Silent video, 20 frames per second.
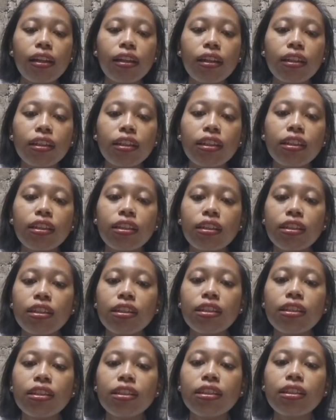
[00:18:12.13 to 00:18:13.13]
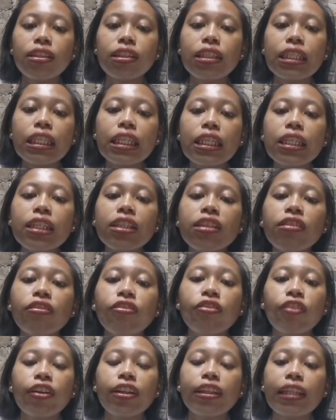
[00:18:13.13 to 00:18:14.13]
learners need
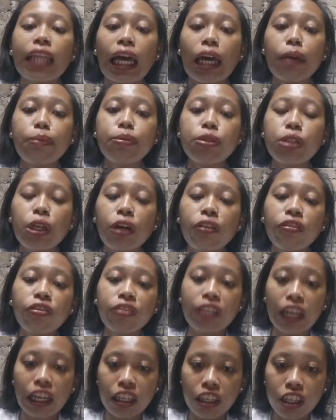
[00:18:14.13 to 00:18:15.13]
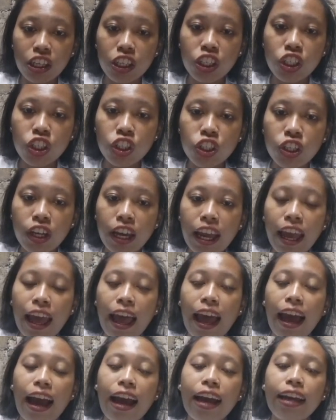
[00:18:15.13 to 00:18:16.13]
different types of knowledge
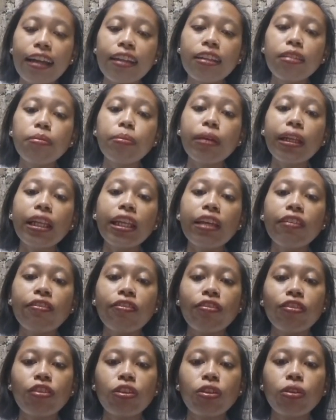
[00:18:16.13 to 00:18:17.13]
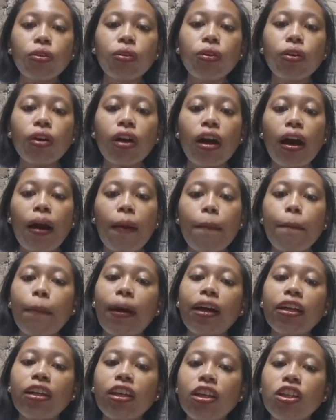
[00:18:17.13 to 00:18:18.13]
and belief to
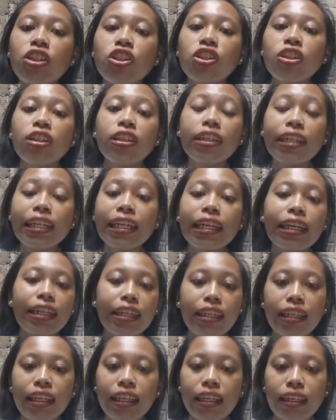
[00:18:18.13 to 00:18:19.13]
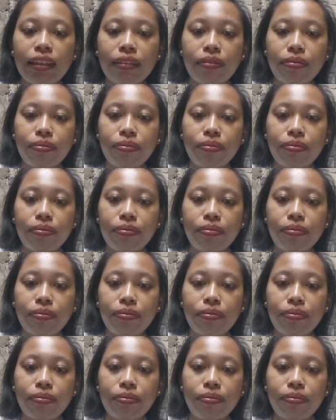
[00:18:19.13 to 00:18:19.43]
manage their learning.